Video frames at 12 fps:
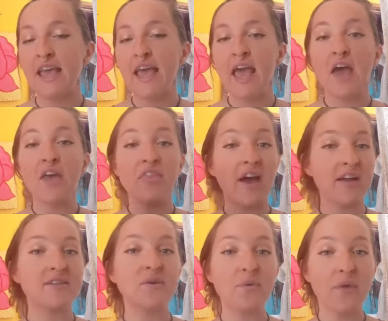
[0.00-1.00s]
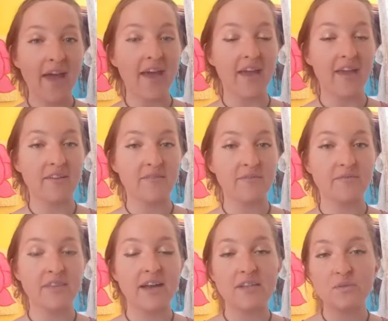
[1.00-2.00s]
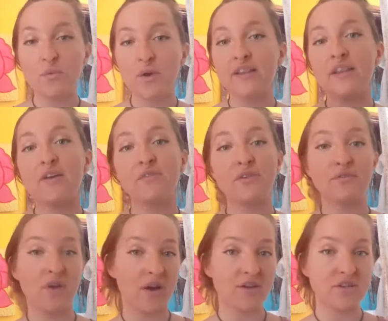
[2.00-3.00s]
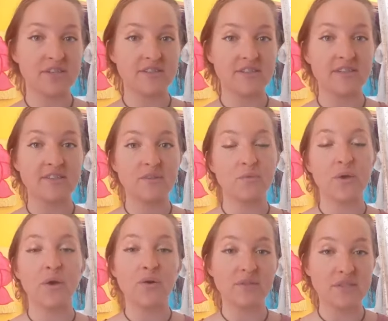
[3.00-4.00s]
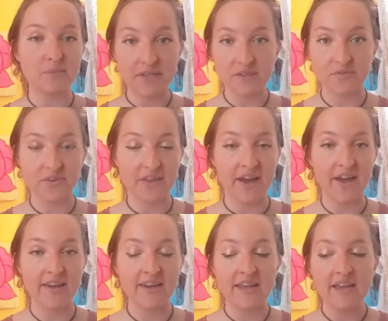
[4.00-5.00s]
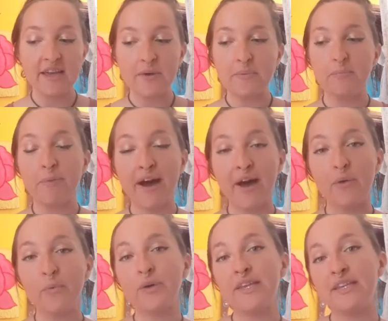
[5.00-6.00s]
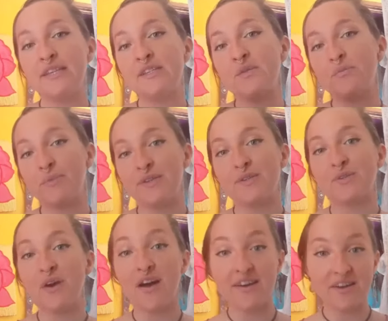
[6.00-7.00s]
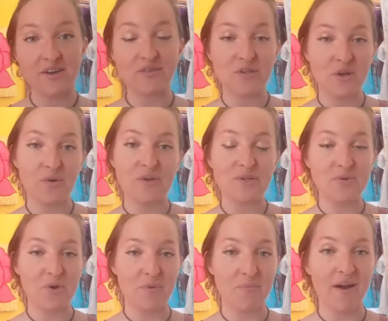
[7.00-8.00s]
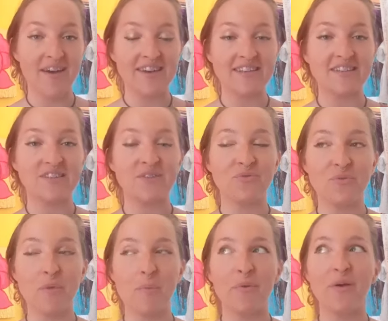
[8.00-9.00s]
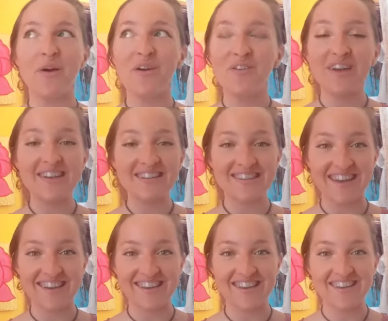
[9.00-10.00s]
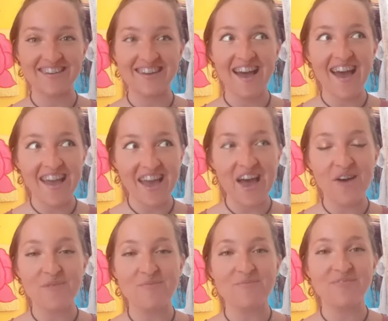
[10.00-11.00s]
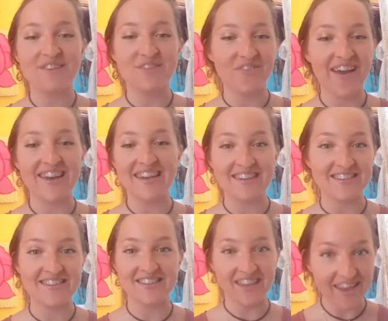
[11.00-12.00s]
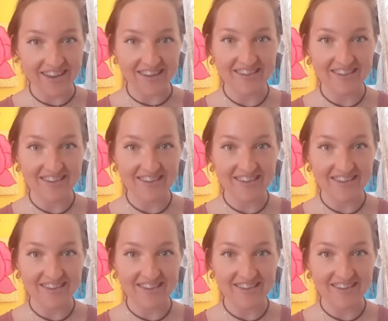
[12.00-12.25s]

and that's okay that's one level of consciousness and we hold space for that but we need to be strong enough to go into our bodies and remember, oh, wait a second, I am divine, innocent light.